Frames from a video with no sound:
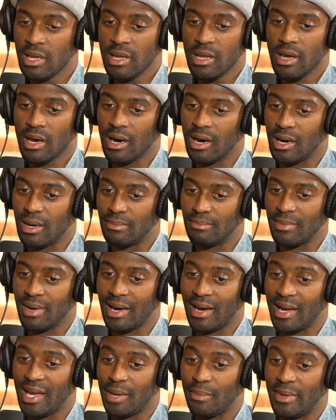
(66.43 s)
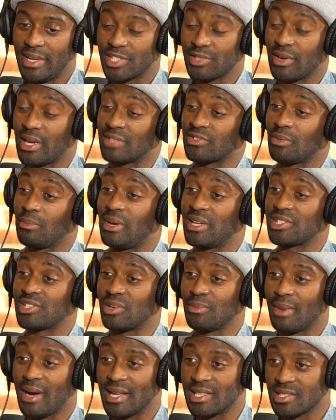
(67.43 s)
I am a transformational
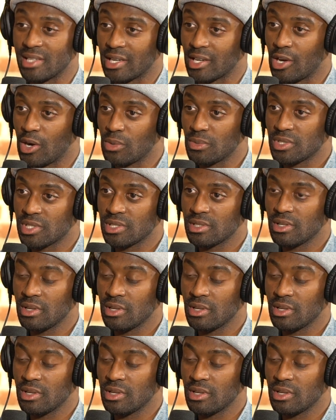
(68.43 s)
mindset coach.